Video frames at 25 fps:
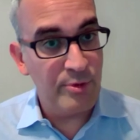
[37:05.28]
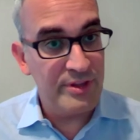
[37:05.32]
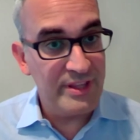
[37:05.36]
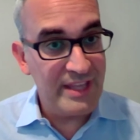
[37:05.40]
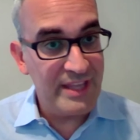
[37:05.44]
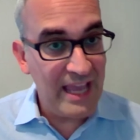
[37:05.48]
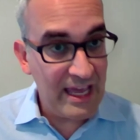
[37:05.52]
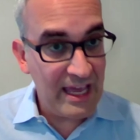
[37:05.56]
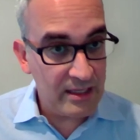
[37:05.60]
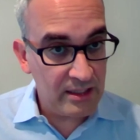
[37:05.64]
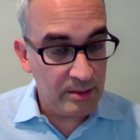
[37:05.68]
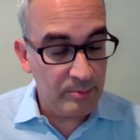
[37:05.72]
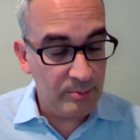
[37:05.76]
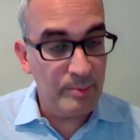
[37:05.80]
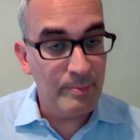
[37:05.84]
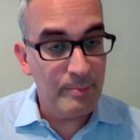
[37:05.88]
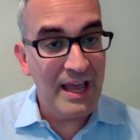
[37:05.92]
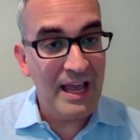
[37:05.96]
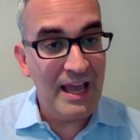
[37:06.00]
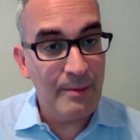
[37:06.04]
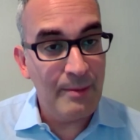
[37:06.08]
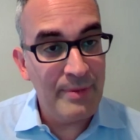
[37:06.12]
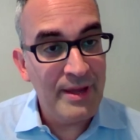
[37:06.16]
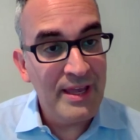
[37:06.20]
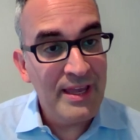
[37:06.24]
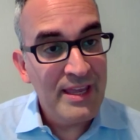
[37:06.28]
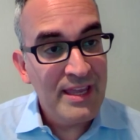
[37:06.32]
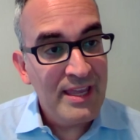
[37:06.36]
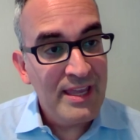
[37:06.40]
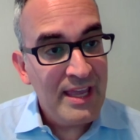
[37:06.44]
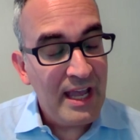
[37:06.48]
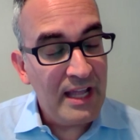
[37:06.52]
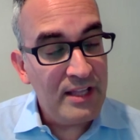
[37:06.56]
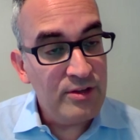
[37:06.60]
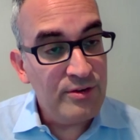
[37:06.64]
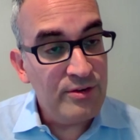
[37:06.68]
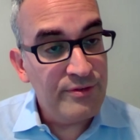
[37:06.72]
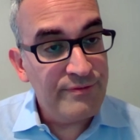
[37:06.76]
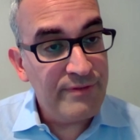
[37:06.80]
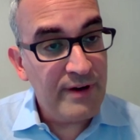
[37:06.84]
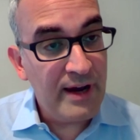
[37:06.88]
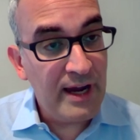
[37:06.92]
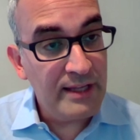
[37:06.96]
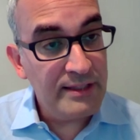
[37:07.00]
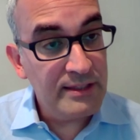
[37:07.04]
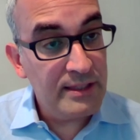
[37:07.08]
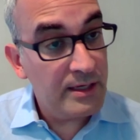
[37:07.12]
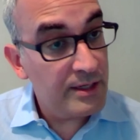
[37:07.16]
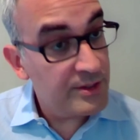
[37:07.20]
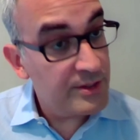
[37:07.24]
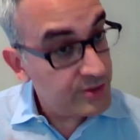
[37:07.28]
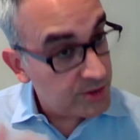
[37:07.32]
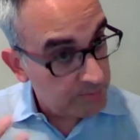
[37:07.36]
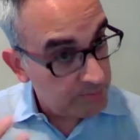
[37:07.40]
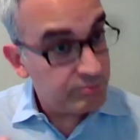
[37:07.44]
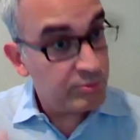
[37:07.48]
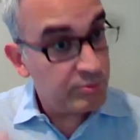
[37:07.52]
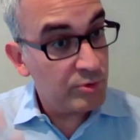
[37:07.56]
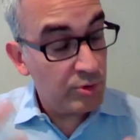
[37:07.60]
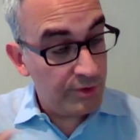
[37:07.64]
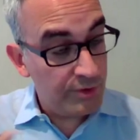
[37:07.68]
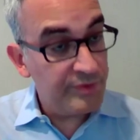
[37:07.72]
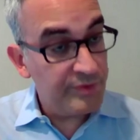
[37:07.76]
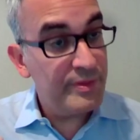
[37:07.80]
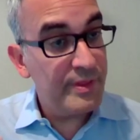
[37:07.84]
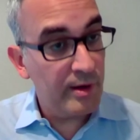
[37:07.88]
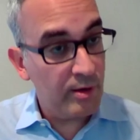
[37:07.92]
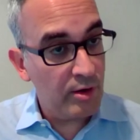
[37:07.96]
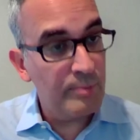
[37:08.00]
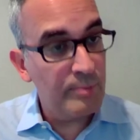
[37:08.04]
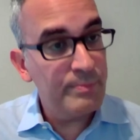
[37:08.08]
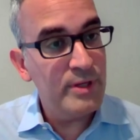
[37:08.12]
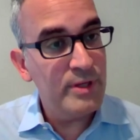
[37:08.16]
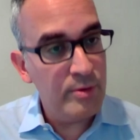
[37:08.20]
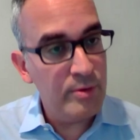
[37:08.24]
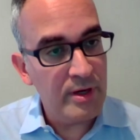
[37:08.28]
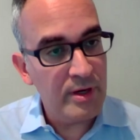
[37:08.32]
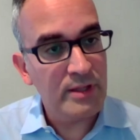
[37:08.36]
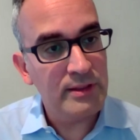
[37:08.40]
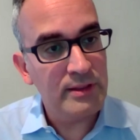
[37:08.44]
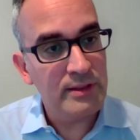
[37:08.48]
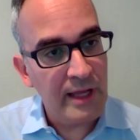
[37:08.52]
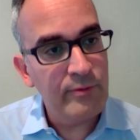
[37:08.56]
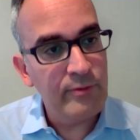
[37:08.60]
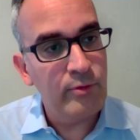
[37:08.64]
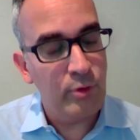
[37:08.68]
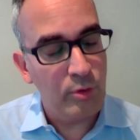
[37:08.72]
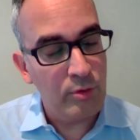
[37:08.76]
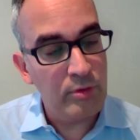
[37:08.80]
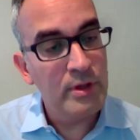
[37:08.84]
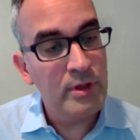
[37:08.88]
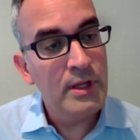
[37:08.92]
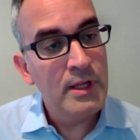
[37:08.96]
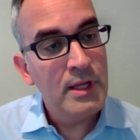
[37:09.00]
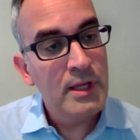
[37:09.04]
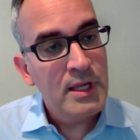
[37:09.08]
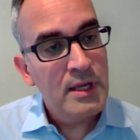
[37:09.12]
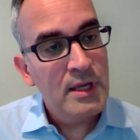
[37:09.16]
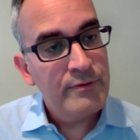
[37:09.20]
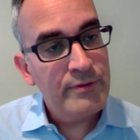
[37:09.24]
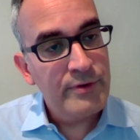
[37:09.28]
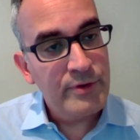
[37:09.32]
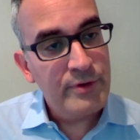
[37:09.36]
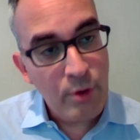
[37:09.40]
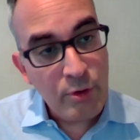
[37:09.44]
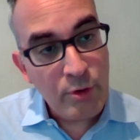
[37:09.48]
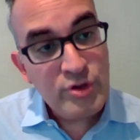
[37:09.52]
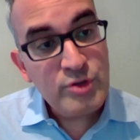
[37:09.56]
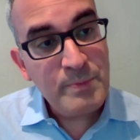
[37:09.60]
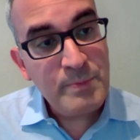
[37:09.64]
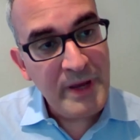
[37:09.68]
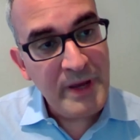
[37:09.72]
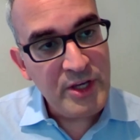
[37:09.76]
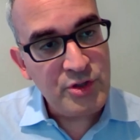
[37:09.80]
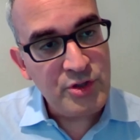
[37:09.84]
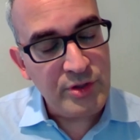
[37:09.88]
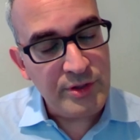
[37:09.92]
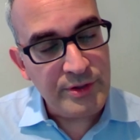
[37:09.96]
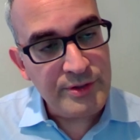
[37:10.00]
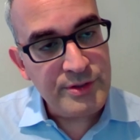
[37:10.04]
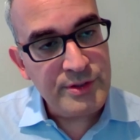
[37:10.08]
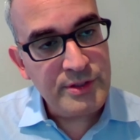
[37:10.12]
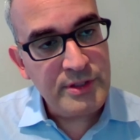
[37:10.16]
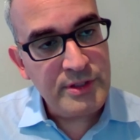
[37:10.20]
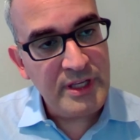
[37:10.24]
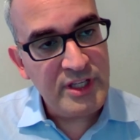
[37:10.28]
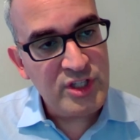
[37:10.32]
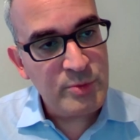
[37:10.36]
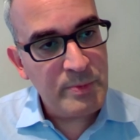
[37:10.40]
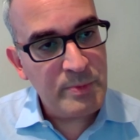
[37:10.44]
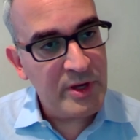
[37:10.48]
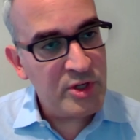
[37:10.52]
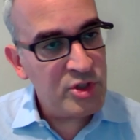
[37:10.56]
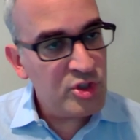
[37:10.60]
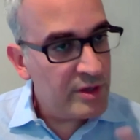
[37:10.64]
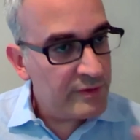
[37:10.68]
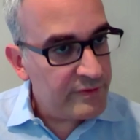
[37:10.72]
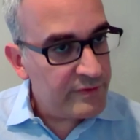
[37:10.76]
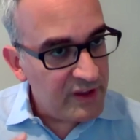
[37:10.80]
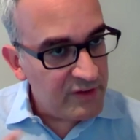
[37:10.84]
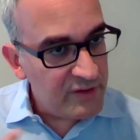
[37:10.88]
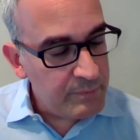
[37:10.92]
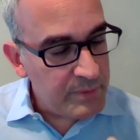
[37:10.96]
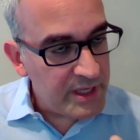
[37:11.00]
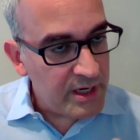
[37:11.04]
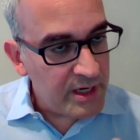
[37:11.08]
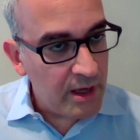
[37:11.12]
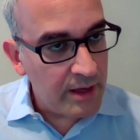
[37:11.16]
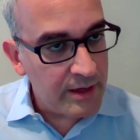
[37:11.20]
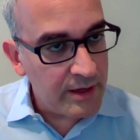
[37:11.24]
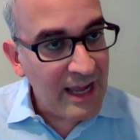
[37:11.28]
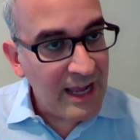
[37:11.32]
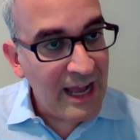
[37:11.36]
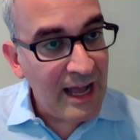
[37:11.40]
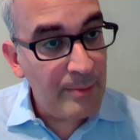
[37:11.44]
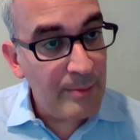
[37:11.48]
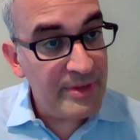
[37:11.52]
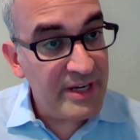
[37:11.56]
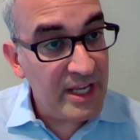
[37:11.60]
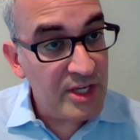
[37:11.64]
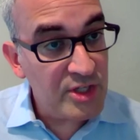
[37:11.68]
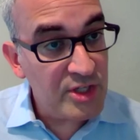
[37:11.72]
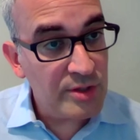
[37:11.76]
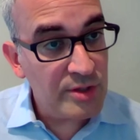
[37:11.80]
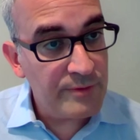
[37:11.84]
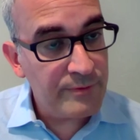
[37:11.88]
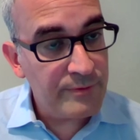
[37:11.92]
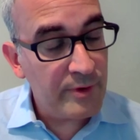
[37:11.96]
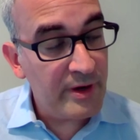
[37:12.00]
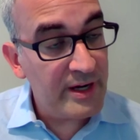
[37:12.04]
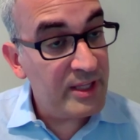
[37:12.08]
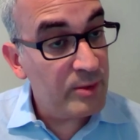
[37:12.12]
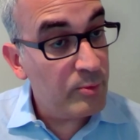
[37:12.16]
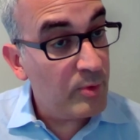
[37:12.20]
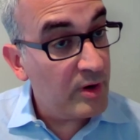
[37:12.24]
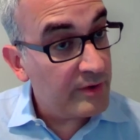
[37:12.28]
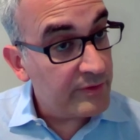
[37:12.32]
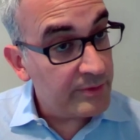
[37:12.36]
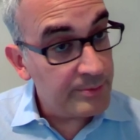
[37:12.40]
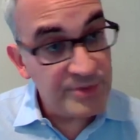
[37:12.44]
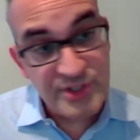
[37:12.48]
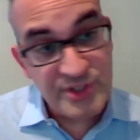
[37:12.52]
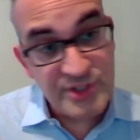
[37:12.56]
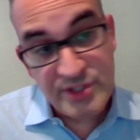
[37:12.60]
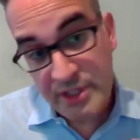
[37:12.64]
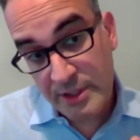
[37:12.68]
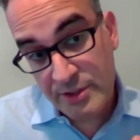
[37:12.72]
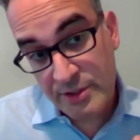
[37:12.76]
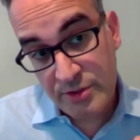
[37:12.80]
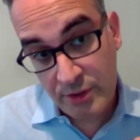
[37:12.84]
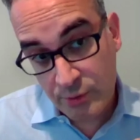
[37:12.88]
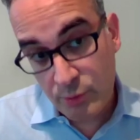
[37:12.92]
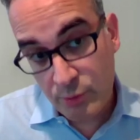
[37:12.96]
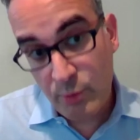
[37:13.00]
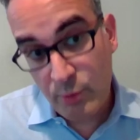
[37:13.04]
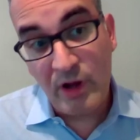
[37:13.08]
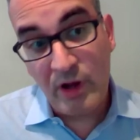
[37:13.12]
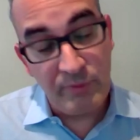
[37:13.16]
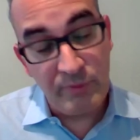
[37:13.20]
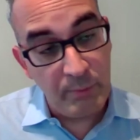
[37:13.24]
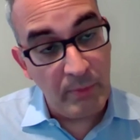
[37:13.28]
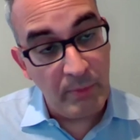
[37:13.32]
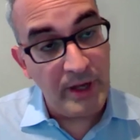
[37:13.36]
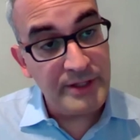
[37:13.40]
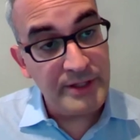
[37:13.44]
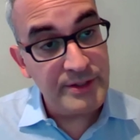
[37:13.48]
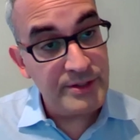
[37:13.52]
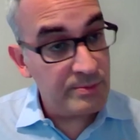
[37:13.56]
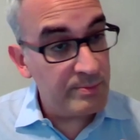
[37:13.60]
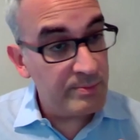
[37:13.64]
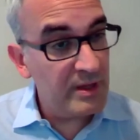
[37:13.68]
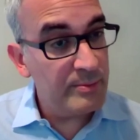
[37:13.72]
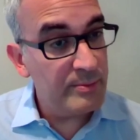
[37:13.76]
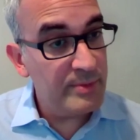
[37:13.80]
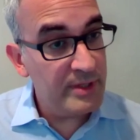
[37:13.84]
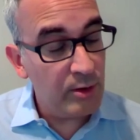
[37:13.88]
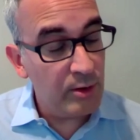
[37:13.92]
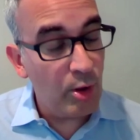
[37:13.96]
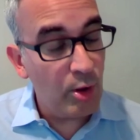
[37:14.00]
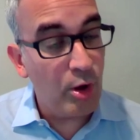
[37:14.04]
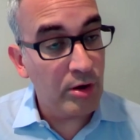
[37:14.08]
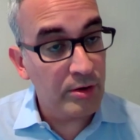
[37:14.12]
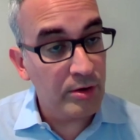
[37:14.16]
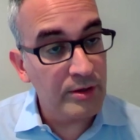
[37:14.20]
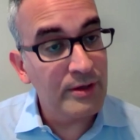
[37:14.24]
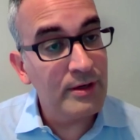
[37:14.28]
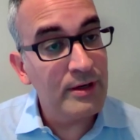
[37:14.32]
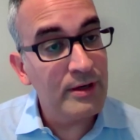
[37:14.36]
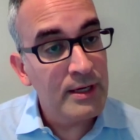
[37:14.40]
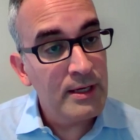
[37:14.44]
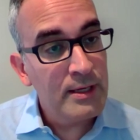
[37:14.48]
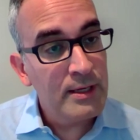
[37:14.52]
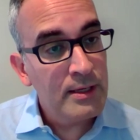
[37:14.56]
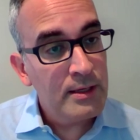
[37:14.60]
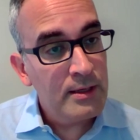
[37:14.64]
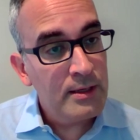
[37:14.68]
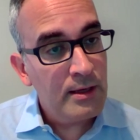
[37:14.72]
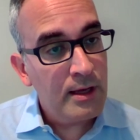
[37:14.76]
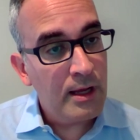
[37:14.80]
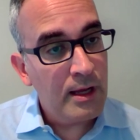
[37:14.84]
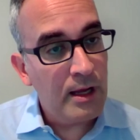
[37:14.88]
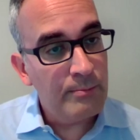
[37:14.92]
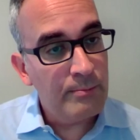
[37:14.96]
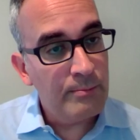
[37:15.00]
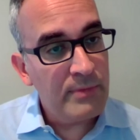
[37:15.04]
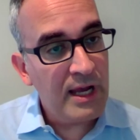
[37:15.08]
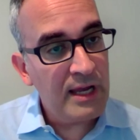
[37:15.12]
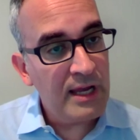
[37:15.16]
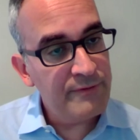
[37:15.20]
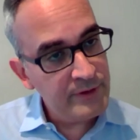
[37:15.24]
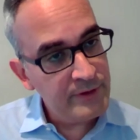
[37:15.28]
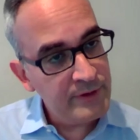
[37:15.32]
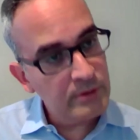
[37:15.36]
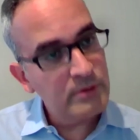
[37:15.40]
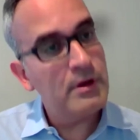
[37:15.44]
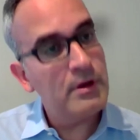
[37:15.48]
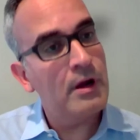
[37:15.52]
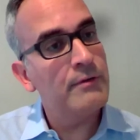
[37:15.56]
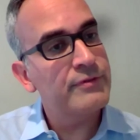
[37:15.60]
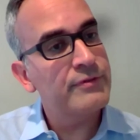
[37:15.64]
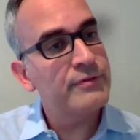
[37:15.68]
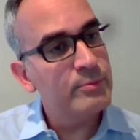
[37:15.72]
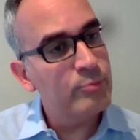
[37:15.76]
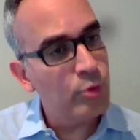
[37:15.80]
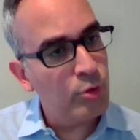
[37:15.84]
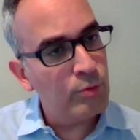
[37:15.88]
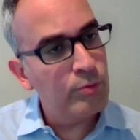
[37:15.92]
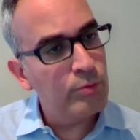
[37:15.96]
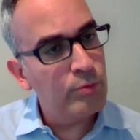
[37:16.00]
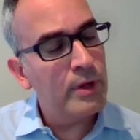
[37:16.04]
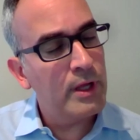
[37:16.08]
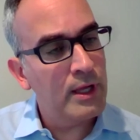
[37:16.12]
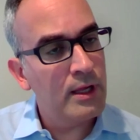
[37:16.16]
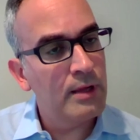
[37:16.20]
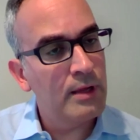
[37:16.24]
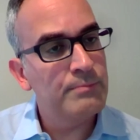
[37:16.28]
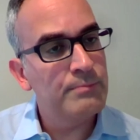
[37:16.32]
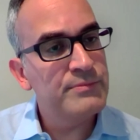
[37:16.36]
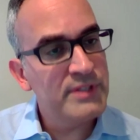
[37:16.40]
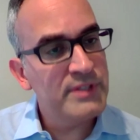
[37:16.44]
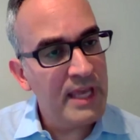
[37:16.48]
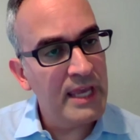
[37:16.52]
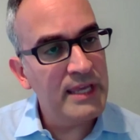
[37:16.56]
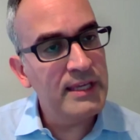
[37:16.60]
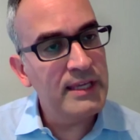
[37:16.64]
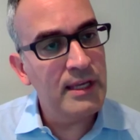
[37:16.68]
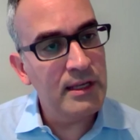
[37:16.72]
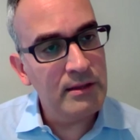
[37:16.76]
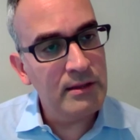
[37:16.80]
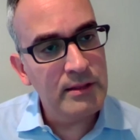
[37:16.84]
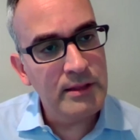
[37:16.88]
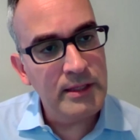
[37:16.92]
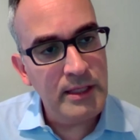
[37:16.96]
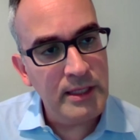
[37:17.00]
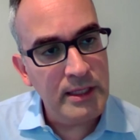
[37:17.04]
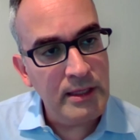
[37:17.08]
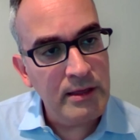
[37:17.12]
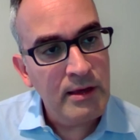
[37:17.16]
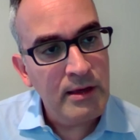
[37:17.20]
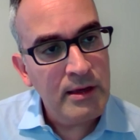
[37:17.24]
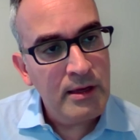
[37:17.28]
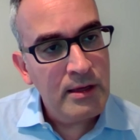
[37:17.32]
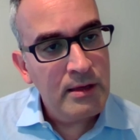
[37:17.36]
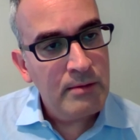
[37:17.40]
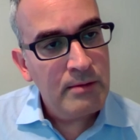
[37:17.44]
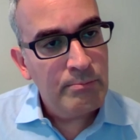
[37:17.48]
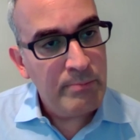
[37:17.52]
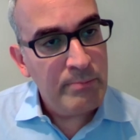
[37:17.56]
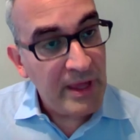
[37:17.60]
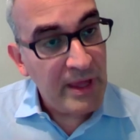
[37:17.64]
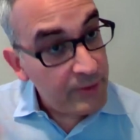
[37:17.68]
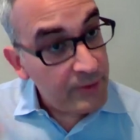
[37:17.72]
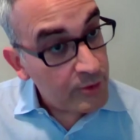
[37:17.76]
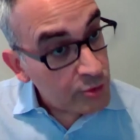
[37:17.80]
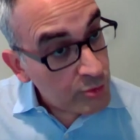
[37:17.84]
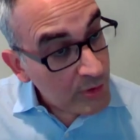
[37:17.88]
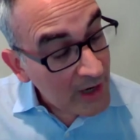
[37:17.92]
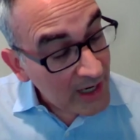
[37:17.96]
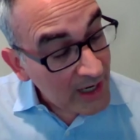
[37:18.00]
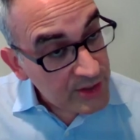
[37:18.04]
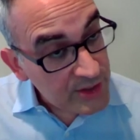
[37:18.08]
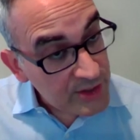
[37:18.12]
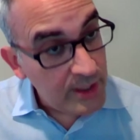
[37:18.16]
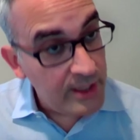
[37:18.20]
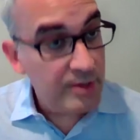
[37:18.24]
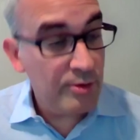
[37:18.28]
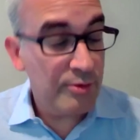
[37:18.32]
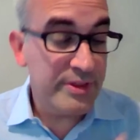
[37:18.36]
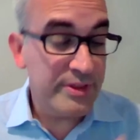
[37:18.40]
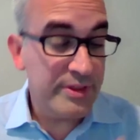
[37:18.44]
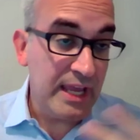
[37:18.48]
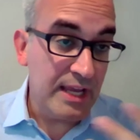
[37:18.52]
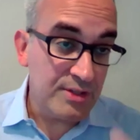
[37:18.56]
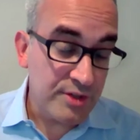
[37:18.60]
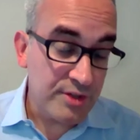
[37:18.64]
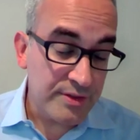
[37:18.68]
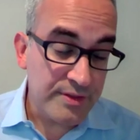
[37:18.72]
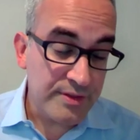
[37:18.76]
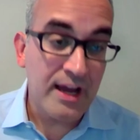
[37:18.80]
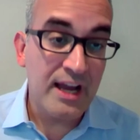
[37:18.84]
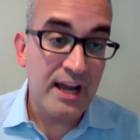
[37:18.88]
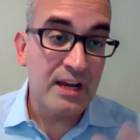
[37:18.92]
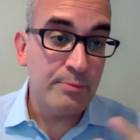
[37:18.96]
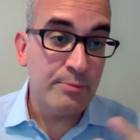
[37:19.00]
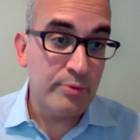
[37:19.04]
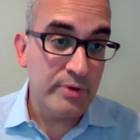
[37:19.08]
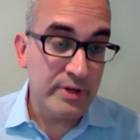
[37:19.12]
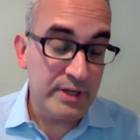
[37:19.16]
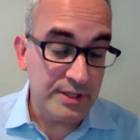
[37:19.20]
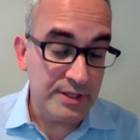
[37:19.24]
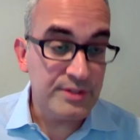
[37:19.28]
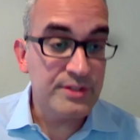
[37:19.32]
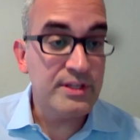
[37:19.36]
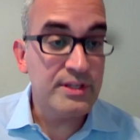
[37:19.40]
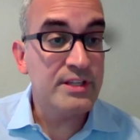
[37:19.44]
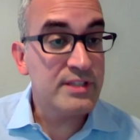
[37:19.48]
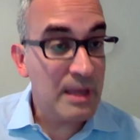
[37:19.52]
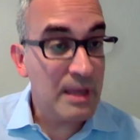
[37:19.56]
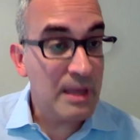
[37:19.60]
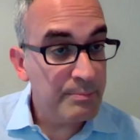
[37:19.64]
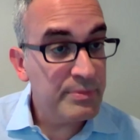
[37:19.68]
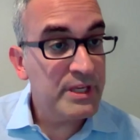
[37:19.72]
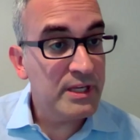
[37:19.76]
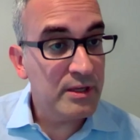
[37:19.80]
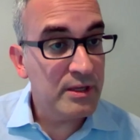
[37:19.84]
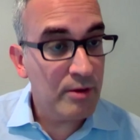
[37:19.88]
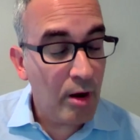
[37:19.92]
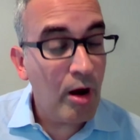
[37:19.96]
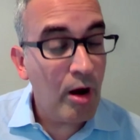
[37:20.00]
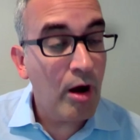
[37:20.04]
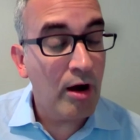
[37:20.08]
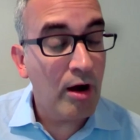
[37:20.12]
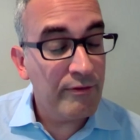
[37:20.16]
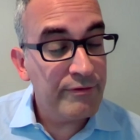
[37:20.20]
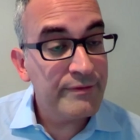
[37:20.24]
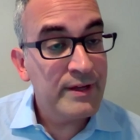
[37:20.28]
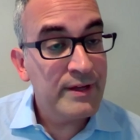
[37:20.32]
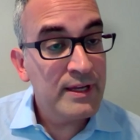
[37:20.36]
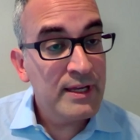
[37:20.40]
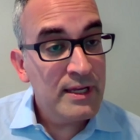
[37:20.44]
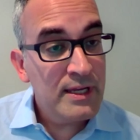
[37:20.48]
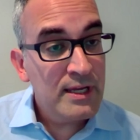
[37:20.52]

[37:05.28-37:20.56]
or the adalimumab, and you find that it's a good therapeutic level. For those patients, especially if they've been on a combination for anywhere from six to 12 months, maybe longer, um, I feel comfortable um, taking the methotrexate or the azathioprine and 6-MP off.